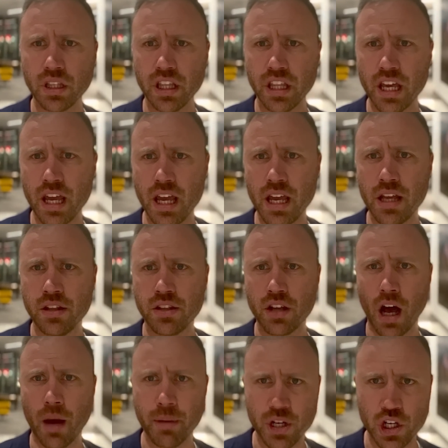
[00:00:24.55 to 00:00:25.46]
The
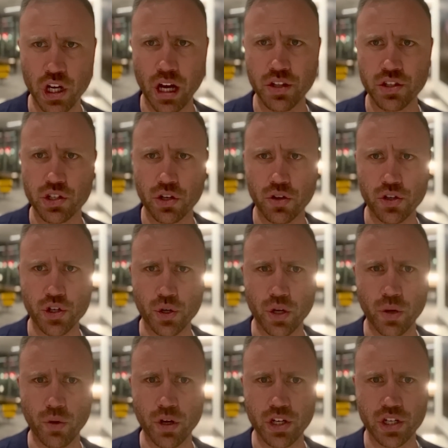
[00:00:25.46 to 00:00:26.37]
Tommy John
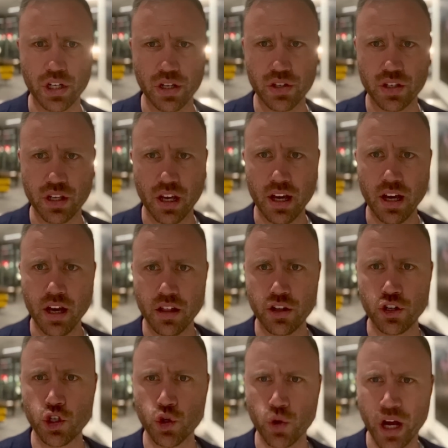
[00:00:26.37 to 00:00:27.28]
surgery, which is
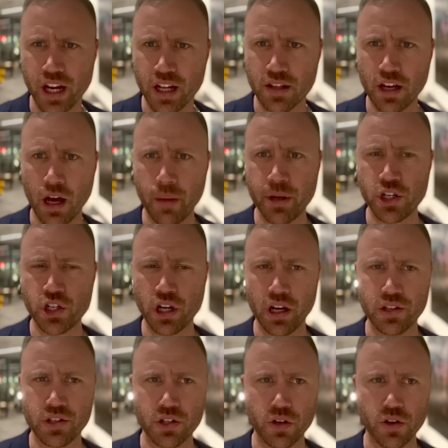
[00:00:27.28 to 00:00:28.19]
the dreaded Tommy
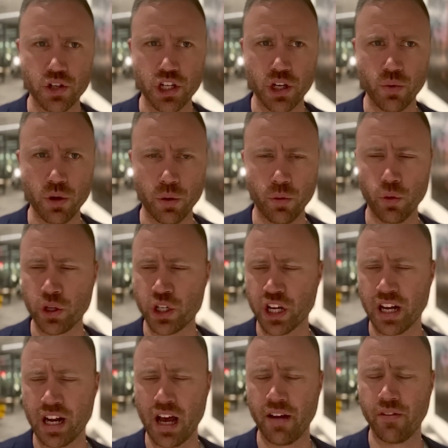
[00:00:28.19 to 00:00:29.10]
John surgery, which
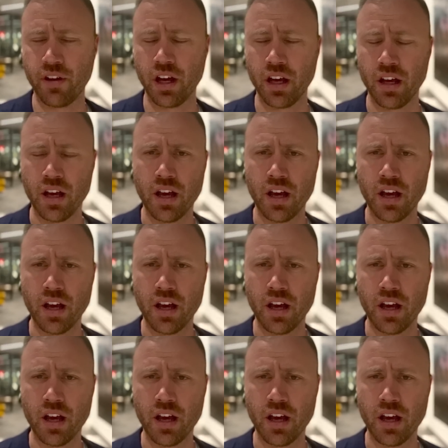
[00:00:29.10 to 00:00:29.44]
can have a